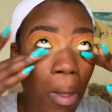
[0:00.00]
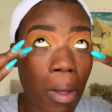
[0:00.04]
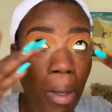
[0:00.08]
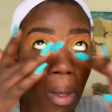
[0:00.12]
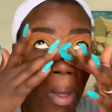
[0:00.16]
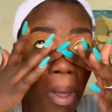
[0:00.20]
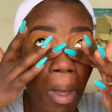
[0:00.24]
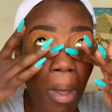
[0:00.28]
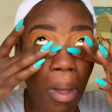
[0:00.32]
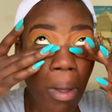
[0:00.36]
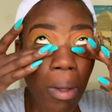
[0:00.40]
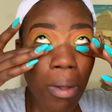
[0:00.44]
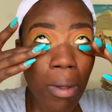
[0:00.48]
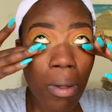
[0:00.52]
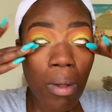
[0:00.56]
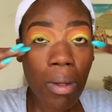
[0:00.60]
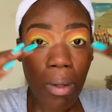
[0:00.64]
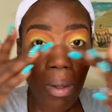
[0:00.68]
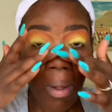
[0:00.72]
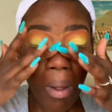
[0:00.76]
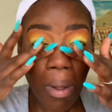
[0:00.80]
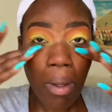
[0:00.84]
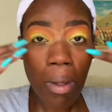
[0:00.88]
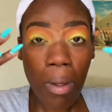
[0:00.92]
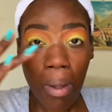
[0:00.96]
That's the one
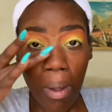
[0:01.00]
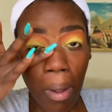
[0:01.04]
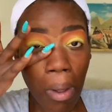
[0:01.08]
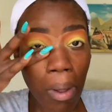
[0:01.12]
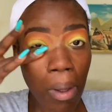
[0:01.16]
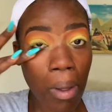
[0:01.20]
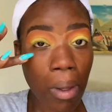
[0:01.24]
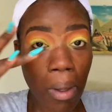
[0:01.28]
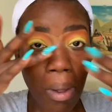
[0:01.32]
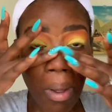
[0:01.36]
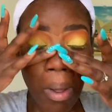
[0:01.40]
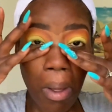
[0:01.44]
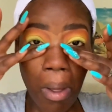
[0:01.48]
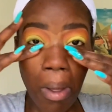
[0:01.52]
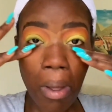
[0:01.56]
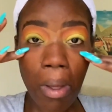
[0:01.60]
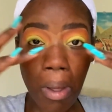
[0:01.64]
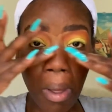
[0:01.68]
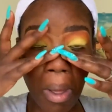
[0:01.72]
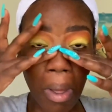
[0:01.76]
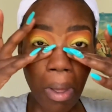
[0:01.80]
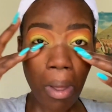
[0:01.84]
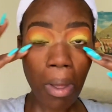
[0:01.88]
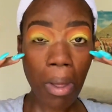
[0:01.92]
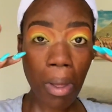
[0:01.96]
I'm just gonna put on my
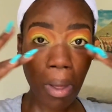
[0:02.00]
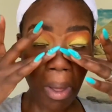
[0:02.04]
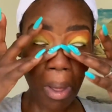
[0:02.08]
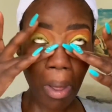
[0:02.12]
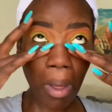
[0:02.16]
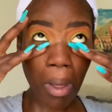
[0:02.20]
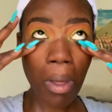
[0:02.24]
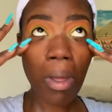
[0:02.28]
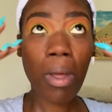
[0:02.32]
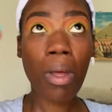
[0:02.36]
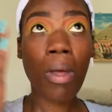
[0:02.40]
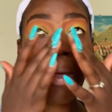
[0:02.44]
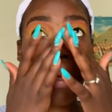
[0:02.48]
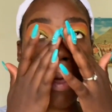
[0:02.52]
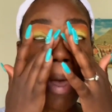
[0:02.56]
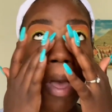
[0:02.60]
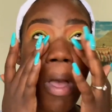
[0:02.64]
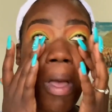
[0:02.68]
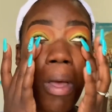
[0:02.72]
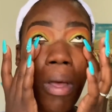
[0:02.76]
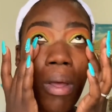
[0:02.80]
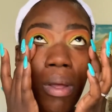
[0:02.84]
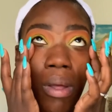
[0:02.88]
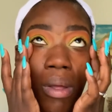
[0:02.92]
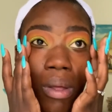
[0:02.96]
skin and
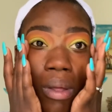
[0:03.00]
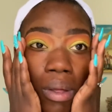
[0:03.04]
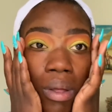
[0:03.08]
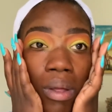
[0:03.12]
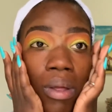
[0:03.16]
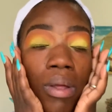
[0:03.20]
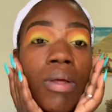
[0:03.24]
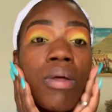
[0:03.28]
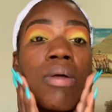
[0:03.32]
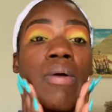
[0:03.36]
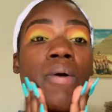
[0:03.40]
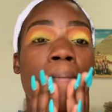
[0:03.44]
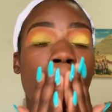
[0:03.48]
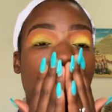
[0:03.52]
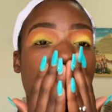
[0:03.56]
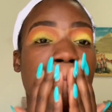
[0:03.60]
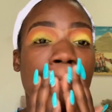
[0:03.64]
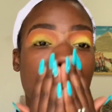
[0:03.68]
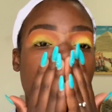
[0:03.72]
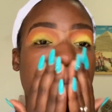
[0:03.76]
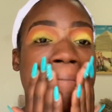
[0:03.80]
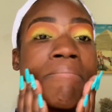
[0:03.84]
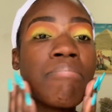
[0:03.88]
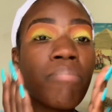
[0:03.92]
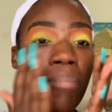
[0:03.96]
prepping it
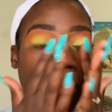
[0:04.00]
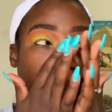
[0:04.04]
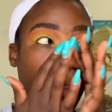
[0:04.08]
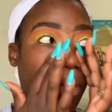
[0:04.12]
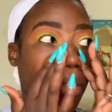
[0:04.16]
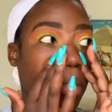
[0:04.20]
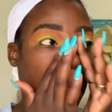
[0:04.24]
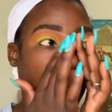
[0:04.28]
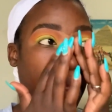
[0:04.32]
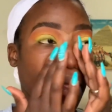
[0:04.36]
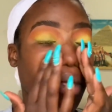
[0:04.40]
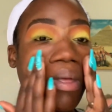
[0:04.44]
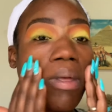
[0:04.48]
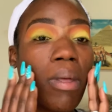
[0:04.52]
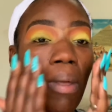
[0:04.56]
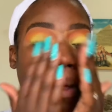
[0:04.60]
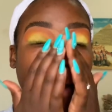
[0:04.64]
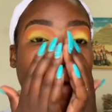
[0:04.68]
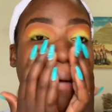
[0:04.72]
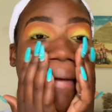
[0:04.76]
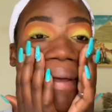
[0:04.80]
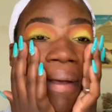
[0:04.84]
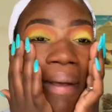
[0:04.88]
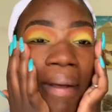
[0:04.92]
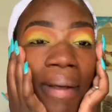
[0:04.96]
for my
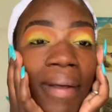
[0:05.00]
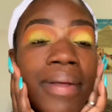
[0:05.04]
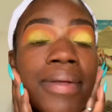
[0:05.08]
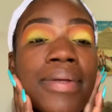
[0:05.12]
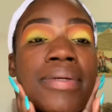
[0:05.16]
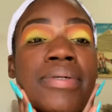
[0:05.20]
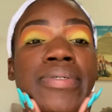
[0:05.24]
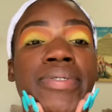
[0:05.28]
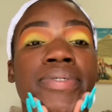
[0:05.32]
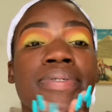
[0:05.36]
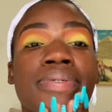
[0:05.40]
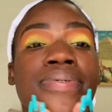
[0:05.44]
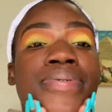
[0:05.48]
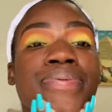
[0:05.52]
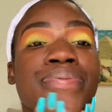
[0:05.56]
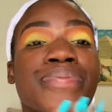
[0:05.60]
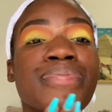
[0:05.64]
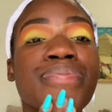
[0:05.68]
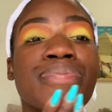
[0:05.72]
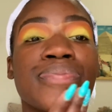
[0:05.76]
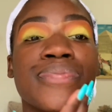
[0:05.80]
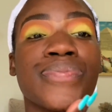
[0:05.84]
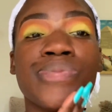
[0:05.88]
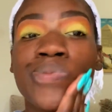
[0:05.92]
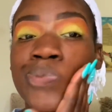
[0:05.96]
foundation so that
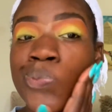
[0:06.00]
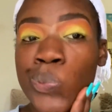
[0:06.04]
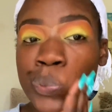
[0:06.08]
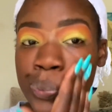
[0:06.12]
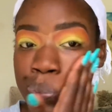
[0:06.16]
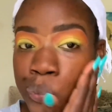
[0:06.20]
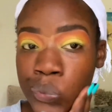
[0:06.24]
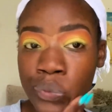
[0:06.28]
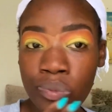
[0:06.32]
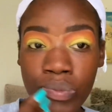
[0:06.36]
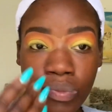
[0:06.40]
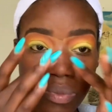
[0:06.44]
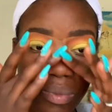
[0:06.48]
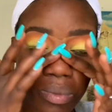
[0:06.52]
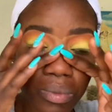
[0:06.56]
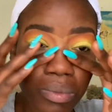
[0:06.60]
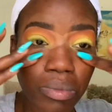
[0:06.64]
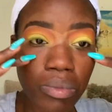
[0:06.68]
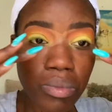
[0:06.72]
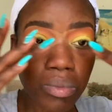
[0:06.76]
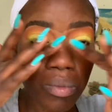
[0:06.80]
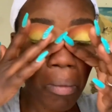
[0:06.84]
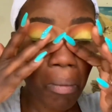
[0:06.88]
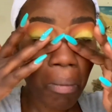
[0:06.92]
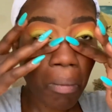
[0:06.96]
it sets
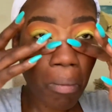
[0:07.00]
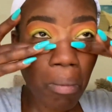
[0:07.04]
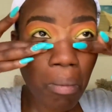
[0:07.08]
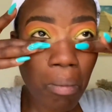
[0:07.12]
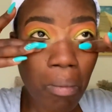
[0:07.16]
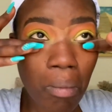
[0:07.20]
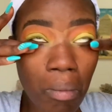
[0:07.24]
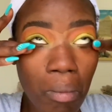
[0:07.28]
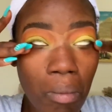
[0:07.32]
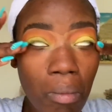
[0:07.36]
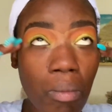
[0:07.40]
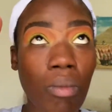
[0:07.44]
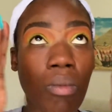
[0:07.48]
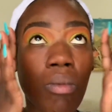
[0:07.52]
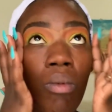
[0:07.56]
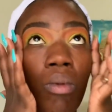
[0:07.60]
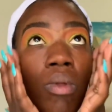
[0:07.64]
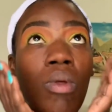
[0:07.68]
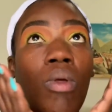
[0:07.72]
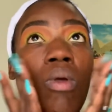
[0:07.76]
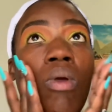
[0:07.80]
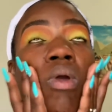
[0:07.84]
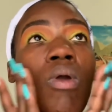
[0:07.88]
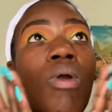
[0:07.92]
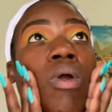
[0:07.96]
in
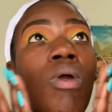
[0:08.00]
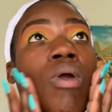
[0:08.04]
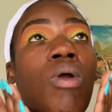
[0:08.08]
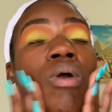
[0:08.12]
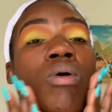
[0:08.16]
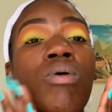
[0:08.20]
properly.